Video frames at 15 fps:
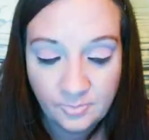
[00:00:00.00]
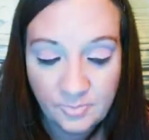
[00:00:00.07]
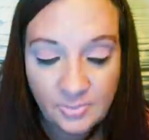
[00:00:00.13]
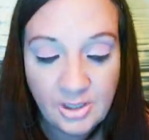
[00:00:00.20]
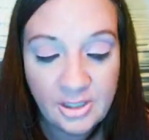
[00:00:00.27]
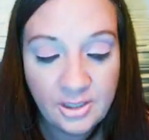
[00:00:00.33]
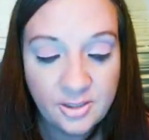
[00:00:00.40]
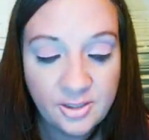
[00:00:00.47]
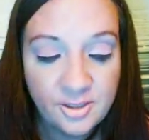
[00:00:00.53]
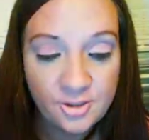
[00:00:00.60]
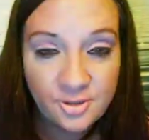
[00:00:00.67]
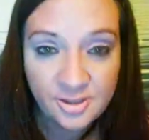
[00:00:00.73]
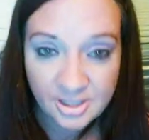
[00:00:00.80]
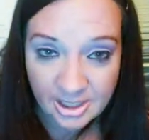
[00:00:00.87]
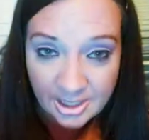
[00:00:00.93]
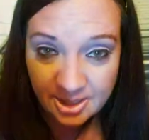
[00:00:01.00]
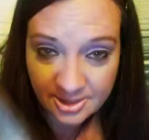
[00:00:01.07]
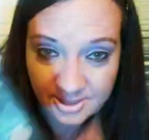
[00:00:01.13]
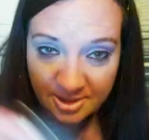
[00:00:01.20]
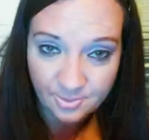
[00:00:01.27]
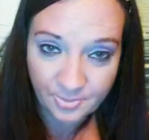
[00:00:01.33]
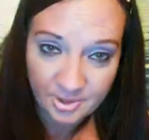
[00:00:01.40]
Yeah, because you're
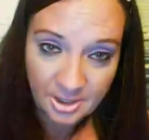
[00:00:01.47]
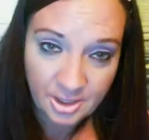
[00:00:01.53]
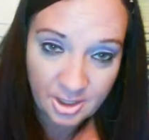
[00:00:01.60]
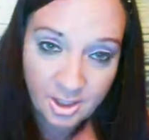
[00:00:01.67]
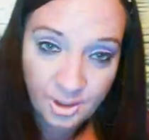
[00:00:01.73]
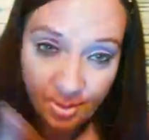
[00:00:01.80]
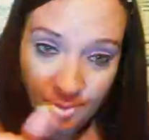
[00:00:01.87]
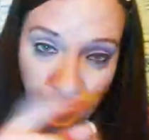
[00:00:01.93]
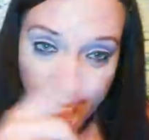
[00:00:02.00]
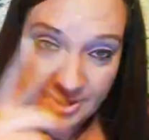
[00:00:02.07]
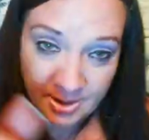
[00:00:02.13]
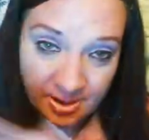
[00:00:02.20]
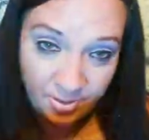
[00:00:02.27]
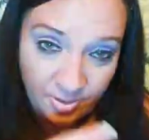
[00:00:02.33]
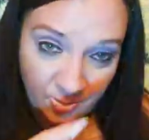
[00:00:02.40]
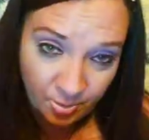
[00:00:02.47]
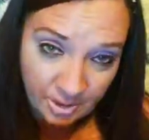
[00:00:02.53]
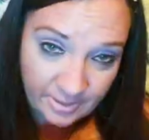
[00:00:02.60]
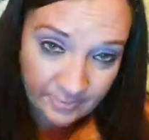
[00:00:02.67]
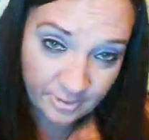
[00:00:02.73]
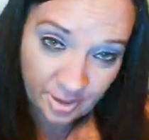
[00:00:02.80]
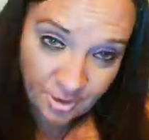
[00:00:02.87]
seeking something new, and
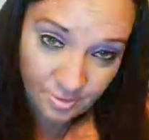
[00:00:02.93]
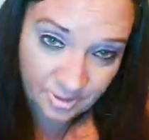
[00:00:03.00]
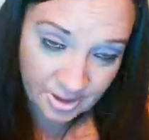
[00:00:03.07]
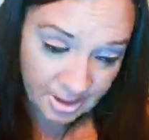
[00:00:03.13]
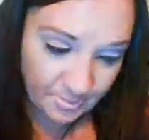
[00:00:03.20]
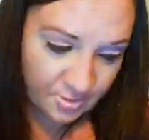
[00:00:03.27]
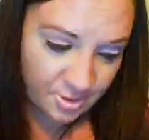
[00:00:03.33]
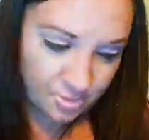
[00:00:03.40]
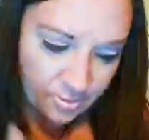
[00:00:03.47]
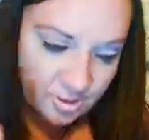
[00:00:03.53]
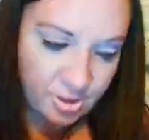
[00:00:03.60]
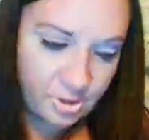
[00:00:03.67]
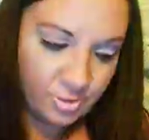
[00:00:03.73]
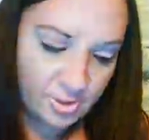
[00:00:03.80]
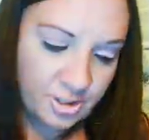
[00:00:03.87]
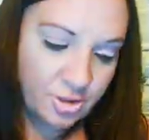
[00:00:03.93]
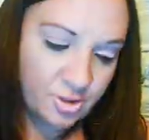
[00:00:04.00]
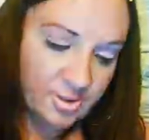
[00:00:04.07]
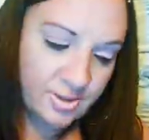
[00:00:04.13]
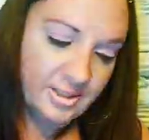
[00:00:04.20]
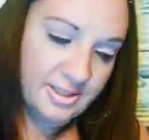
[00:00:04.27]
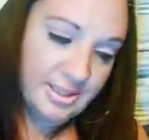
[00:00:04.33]
whenever news coming towards you, you can
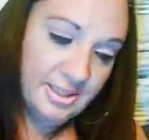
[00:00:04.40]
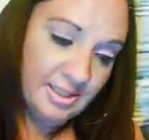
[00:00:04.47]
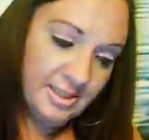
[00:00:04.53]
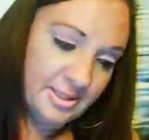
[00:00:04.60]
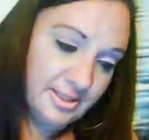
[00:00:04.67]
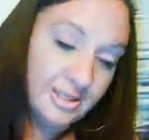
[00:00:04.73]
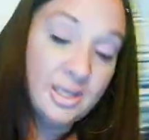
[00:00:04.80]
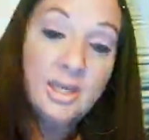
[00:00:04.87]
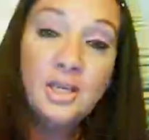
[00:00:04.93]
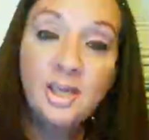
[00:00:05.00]
trust this.